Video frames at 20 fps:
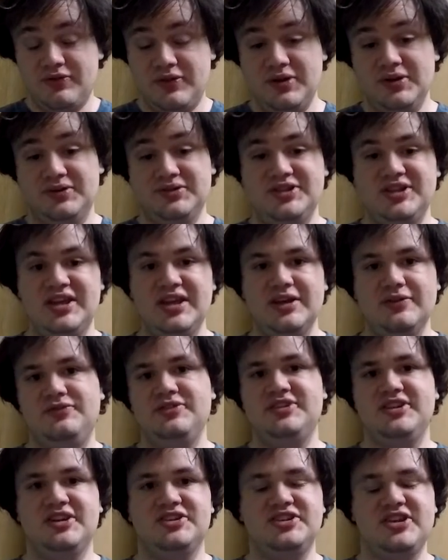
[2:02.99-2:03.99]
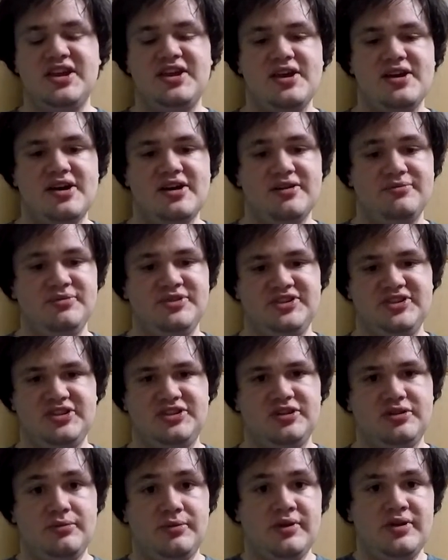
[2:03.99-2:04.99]
fields give such
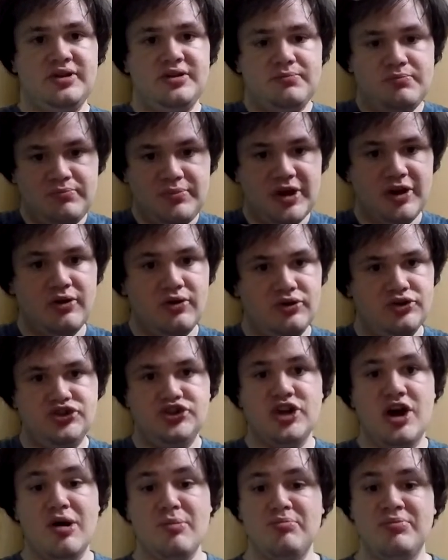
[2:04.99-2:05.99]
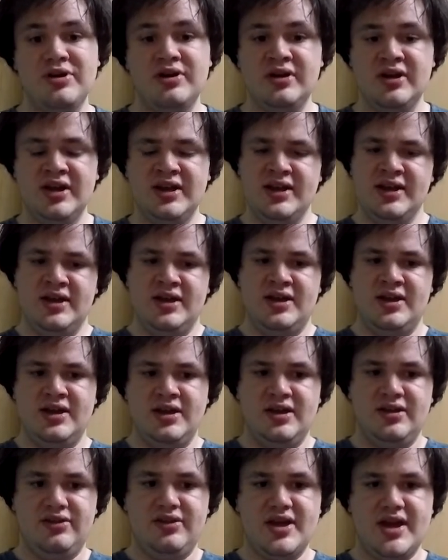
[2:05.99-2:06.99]
a bigger jump
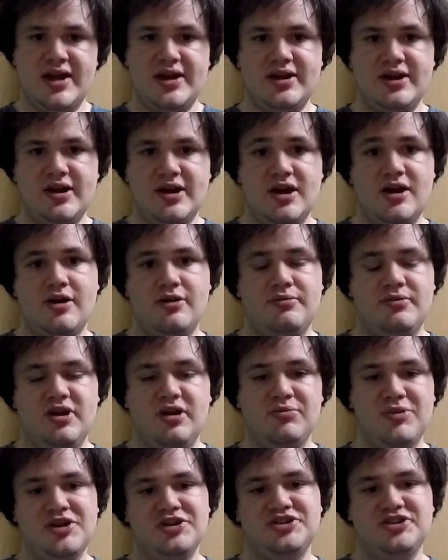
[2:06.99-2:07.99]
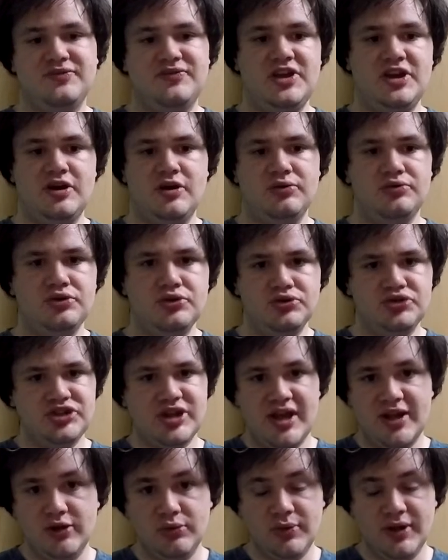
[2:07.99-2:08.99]
than a bunch of new
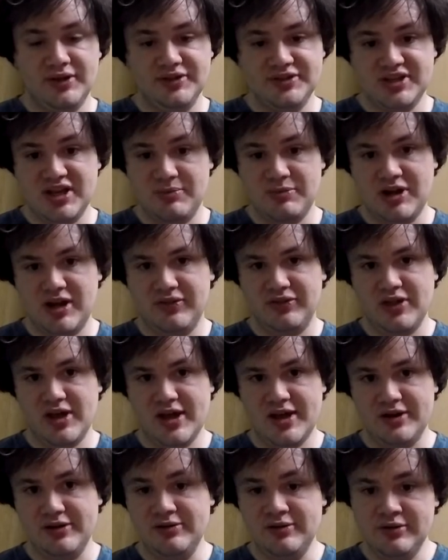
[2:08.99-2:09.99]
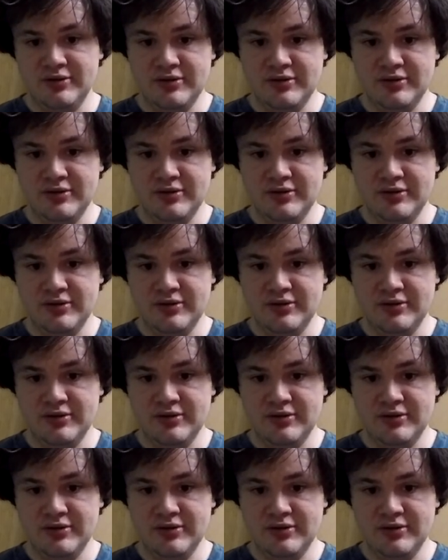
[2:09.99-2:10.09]
shale wells coming online